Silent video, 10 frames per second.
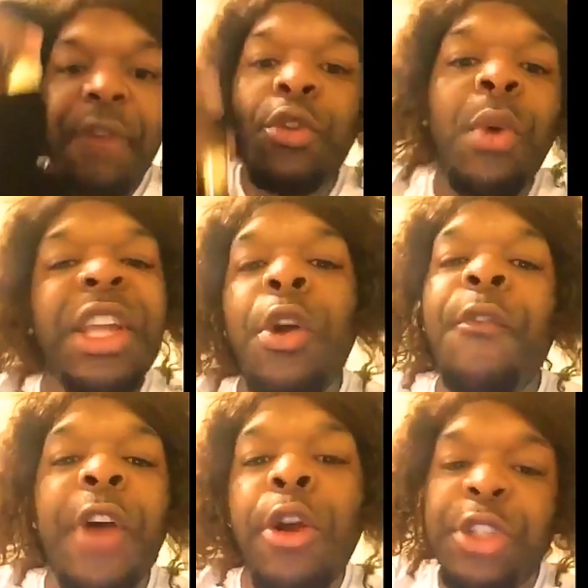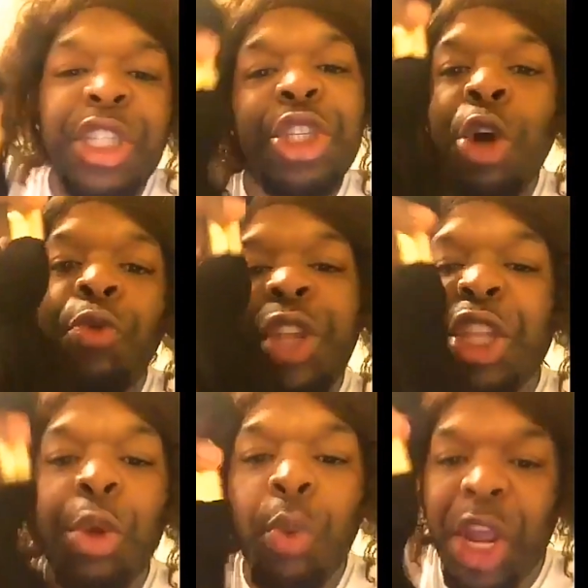If you ain't no virgin, you don't
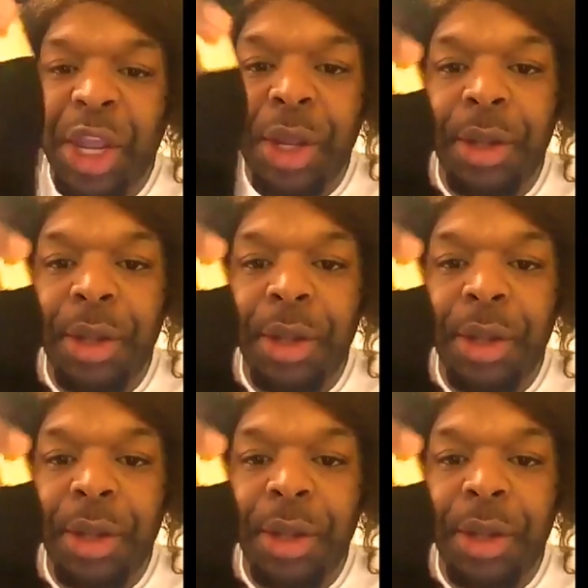need to wear it.